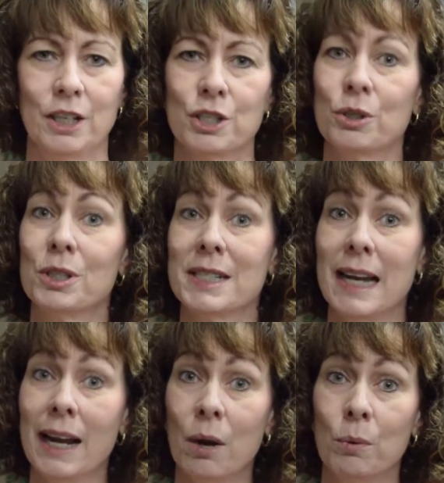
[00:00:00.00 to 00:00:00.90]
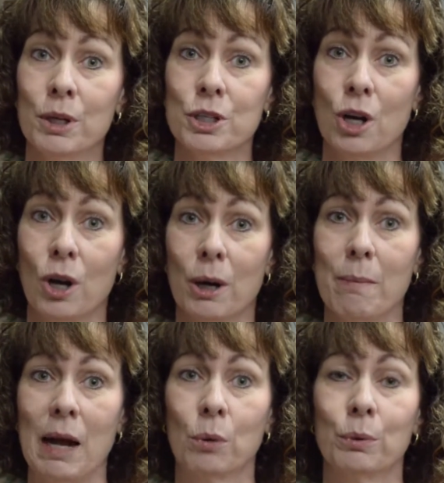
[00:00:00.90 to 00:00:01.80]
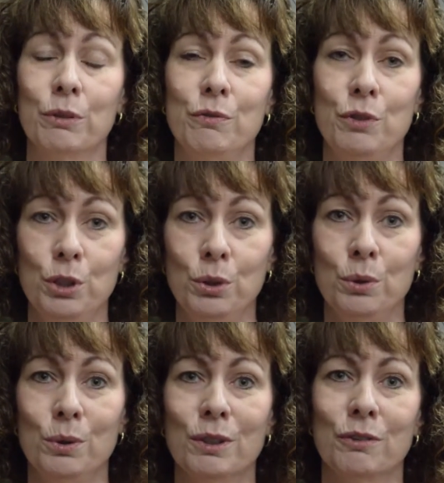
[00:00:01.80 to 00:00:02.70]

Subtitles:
So today I want to talk about reviewed